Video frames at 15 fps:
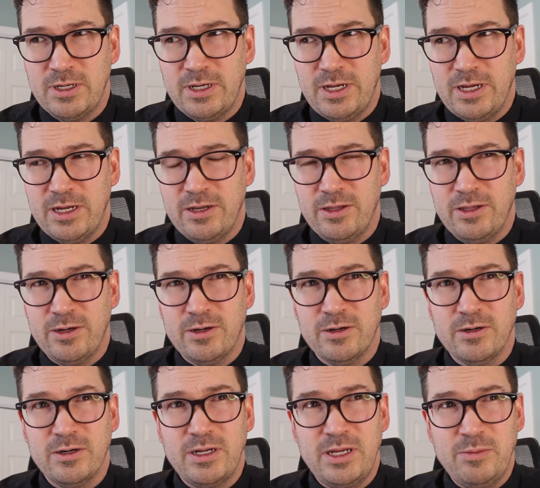and
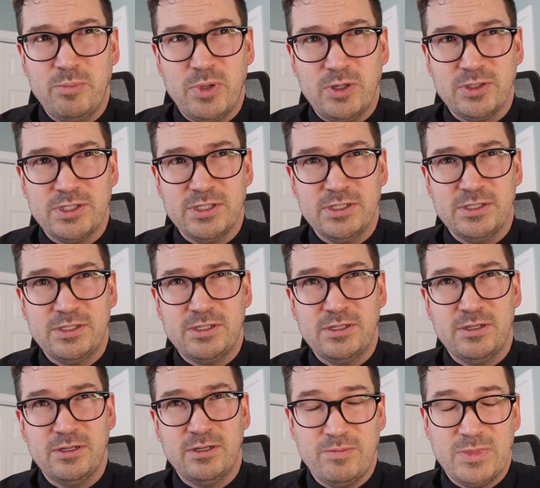their impulses,
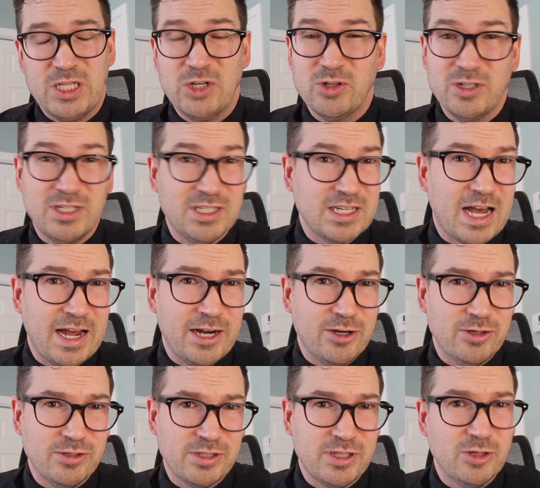their
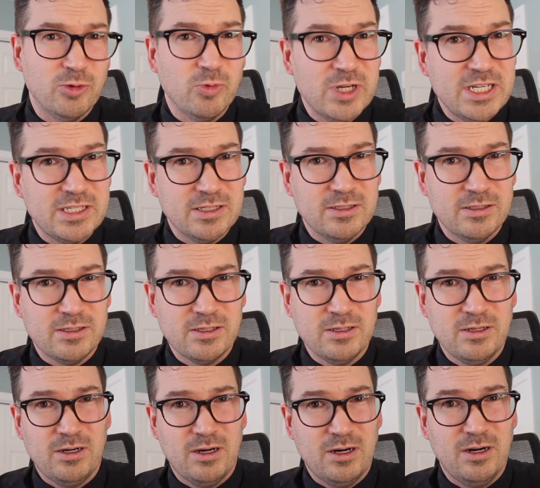desires, their reasons
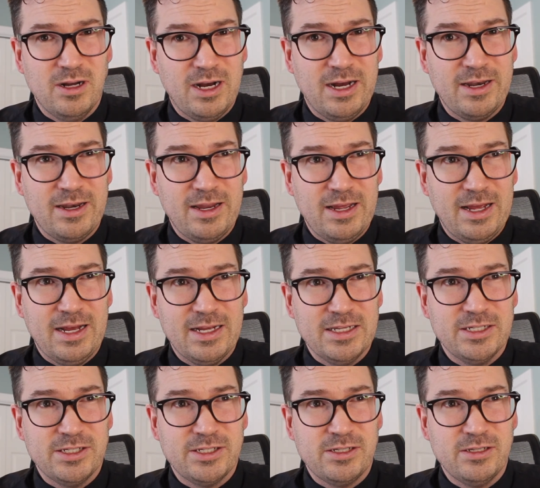are not
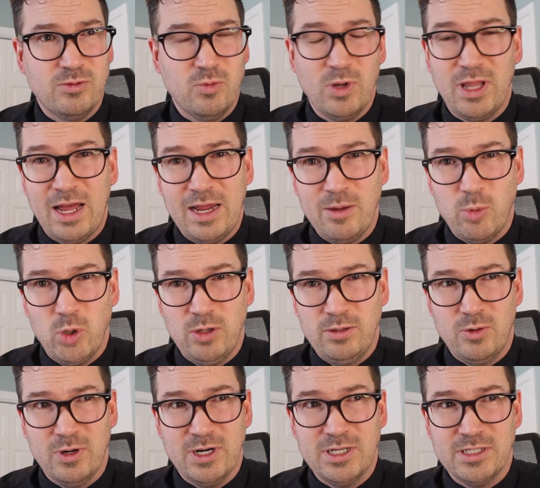as reliable
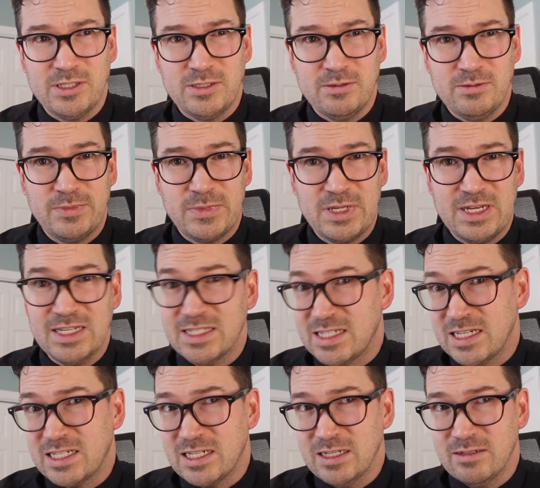or as
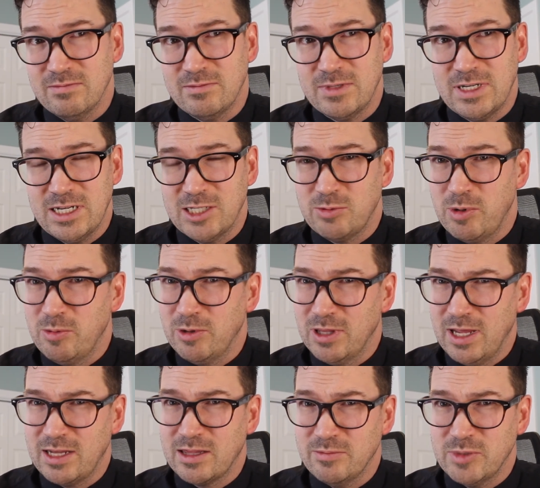consistent as we would
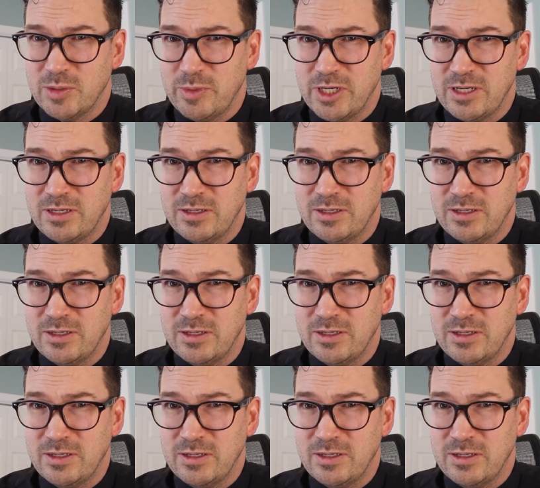like them to be.